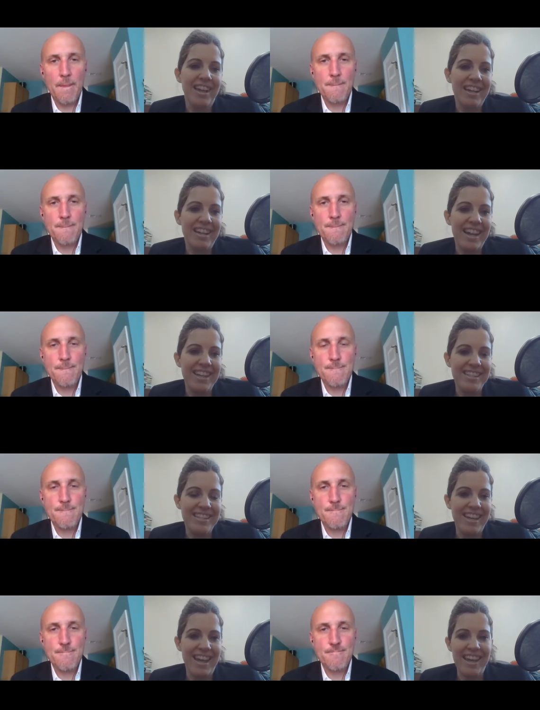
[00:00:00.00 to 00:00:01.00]
Speaker 1: I kind of st-
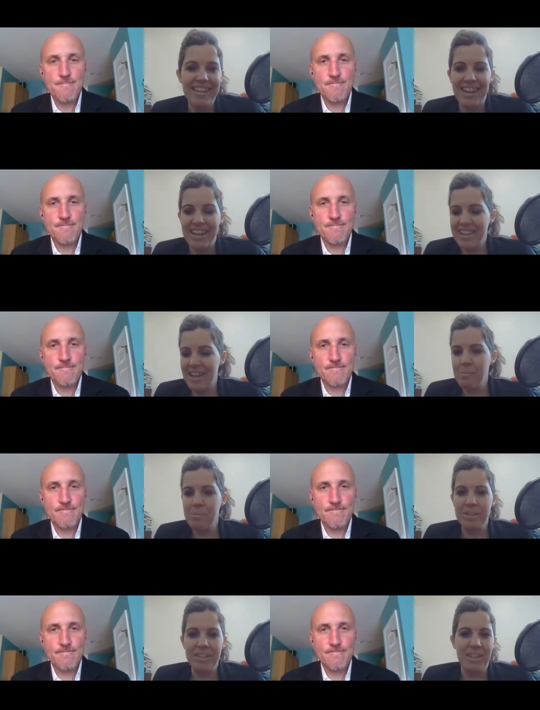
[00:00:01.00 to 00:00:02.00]
I kind of
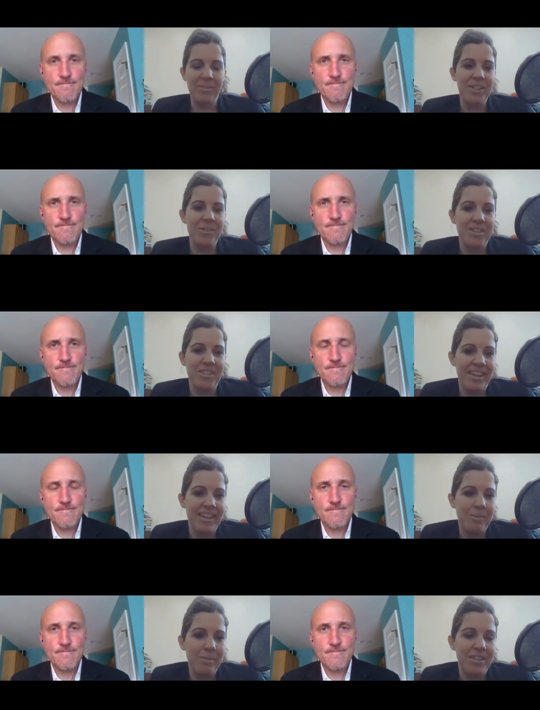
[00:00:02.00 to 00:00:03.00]
building on what you were saying
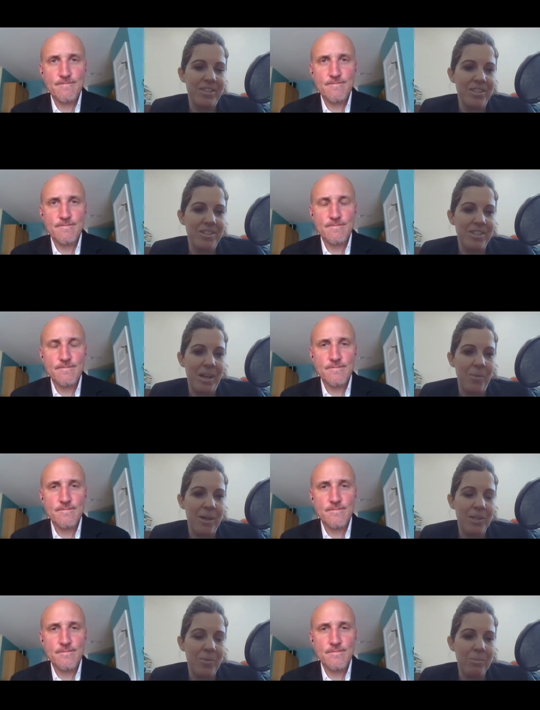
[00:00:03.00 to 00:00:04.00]
about students not wanting
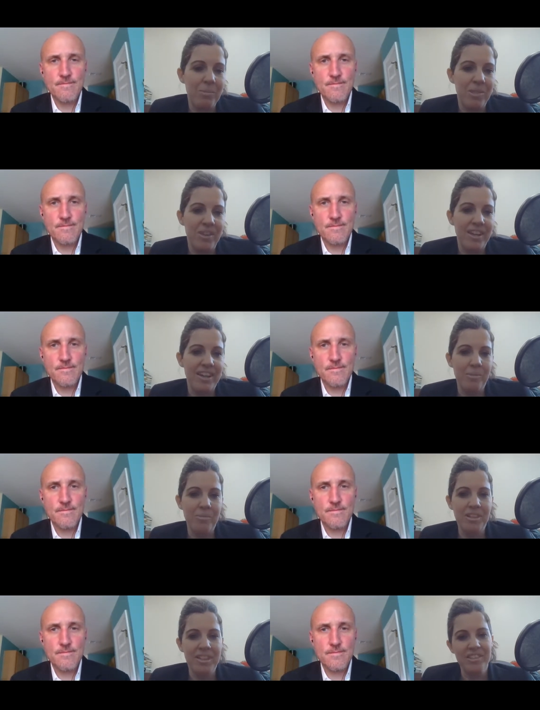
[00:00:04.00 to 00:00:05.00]
one more thing. I'm
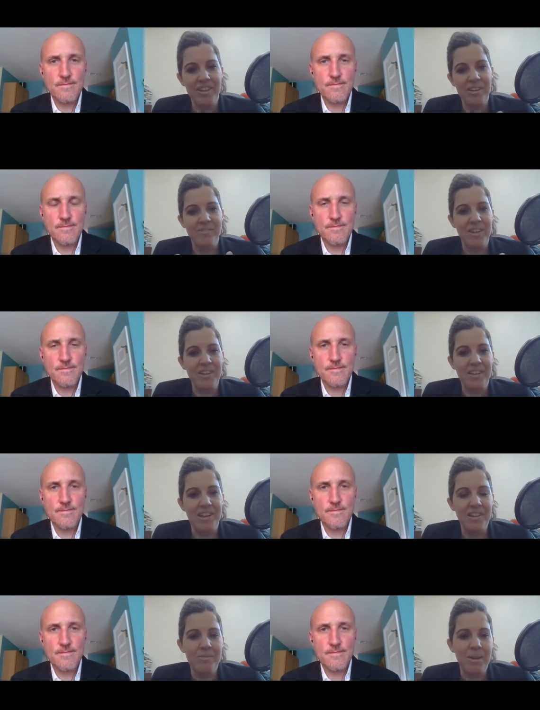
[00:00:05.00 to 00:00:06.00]
really trying to funnel all
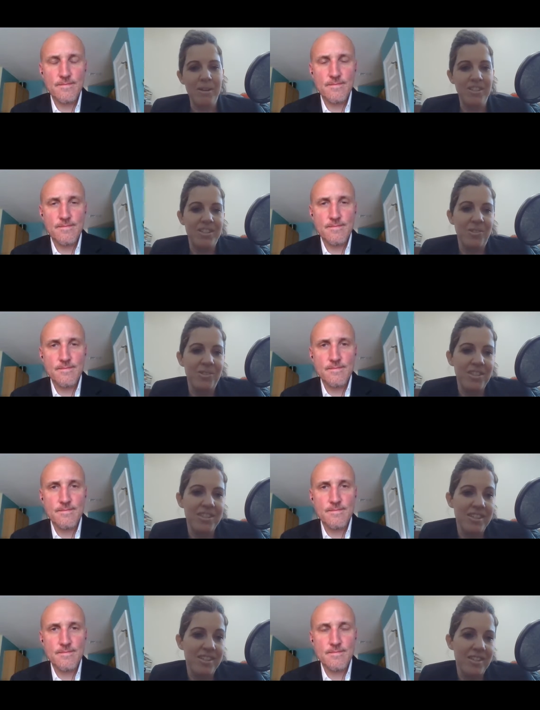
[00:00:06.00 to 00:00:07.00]
of my resources
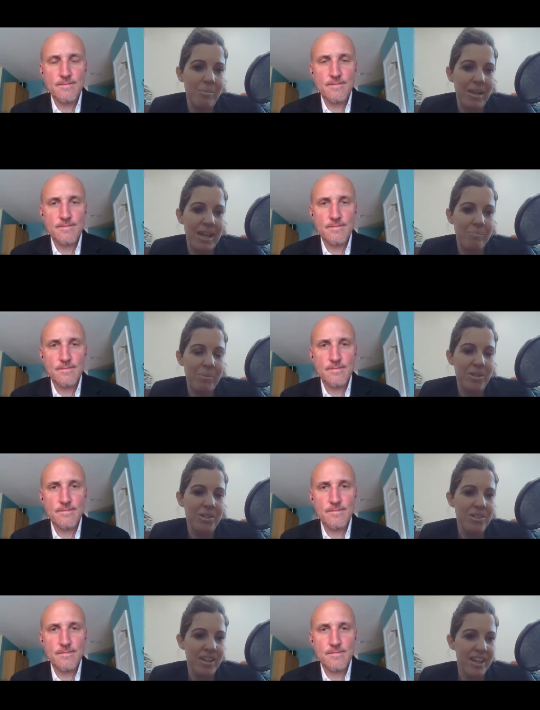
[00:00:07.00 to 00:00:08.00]
into the Blackboard
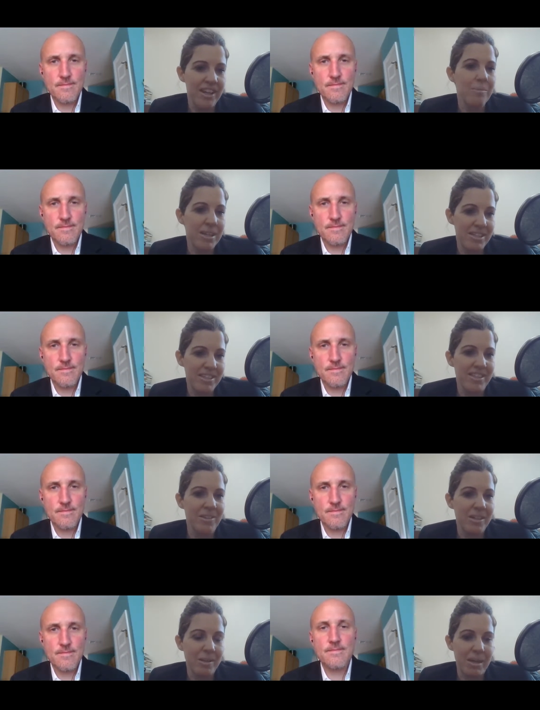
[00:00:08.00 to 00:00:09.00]
LMS
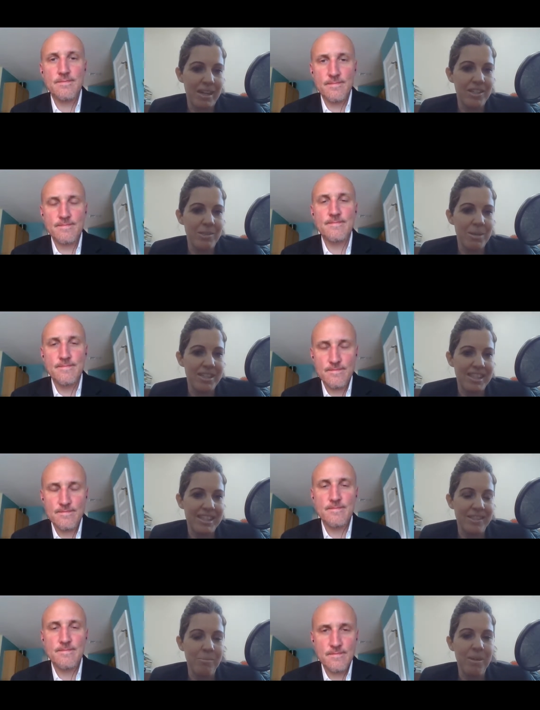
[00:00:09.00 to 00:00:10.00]
learning mm-hmm.
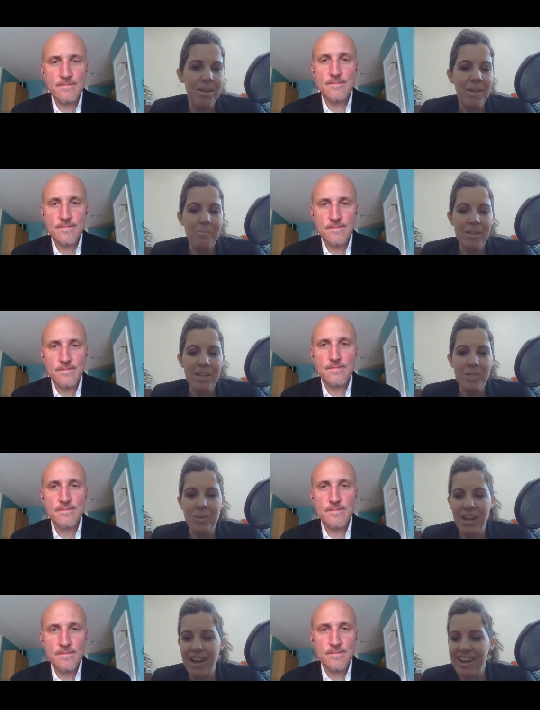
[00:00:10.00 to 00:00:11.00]
system because when
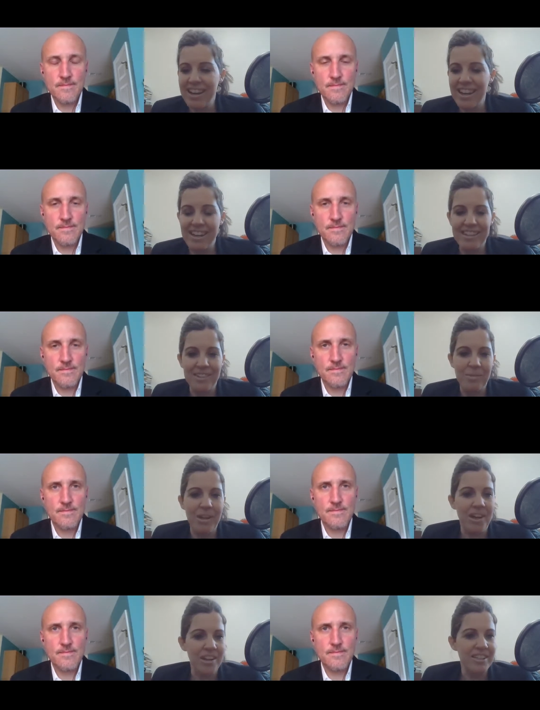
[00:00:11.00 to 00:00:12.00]
I had a
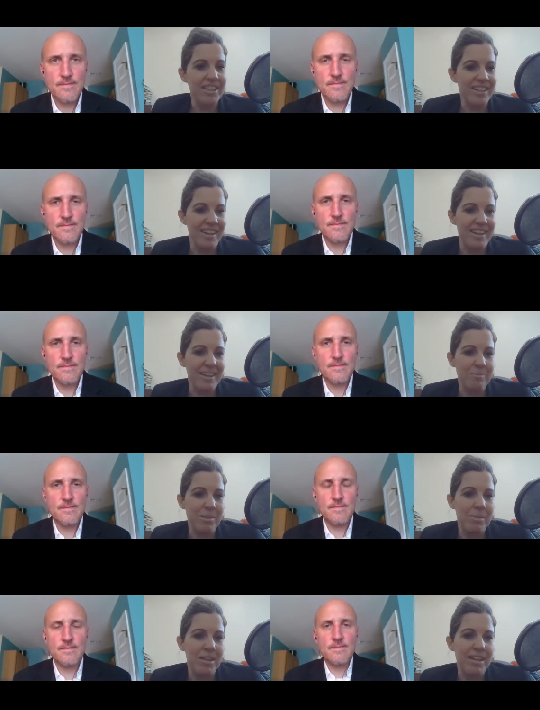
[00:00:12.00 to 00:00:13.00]
colleague and I
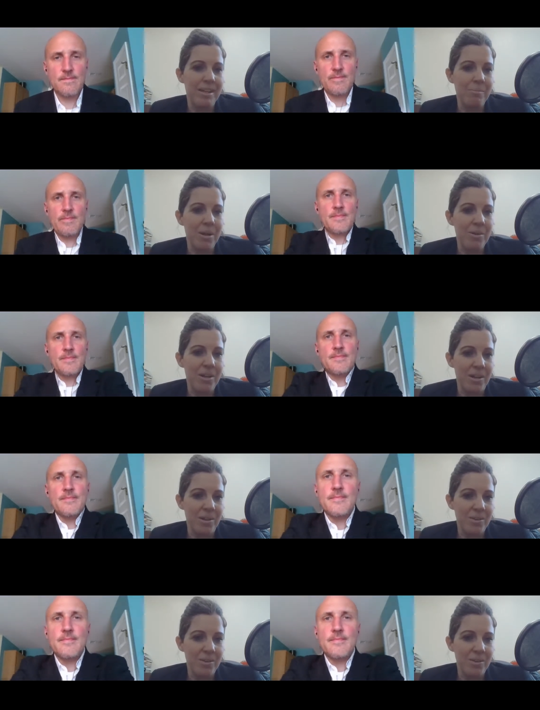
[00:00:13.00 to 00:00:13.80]
implemented Edmodo,